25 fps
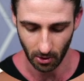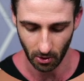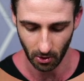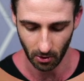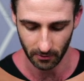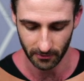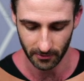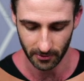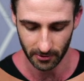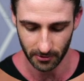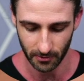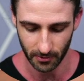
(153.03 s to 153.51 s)

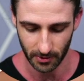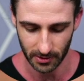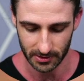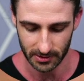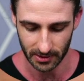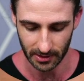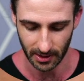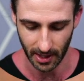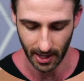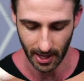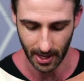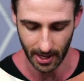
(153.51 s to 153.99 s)
over 3
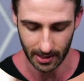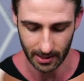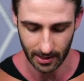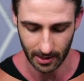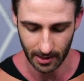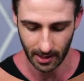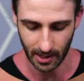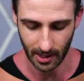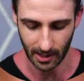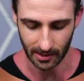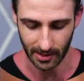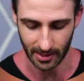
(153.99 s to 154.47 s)
to the
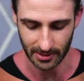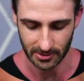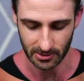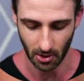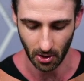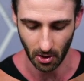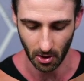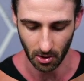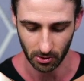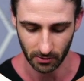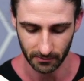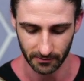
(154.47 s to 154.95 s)
n, and that's
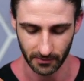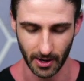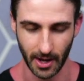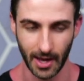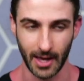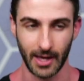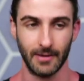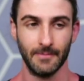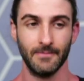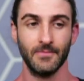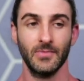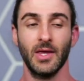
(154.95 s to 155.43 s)
all over
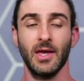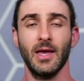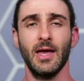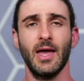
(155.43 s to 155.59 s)
n.